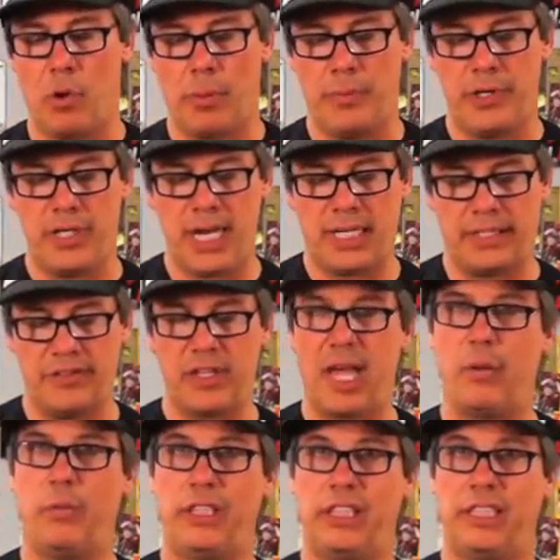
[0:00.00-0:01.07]
more protective
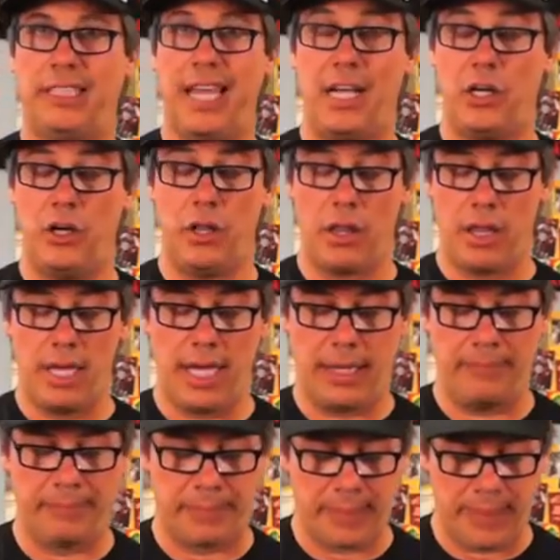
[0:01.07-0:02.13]
side, which is a good thing.